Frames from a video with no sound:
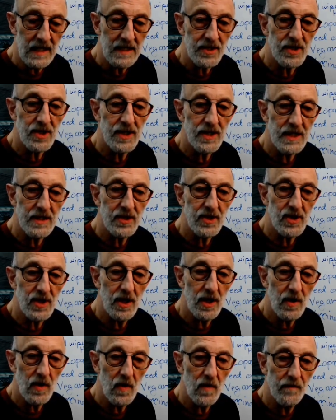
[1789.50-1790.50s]
C is
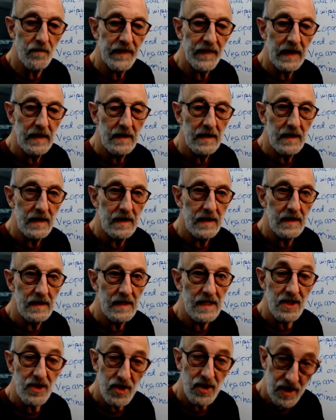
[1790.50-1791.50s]
so
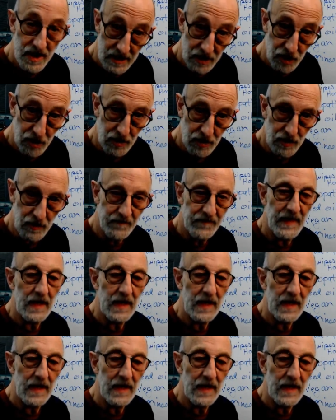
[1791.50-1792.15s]
essential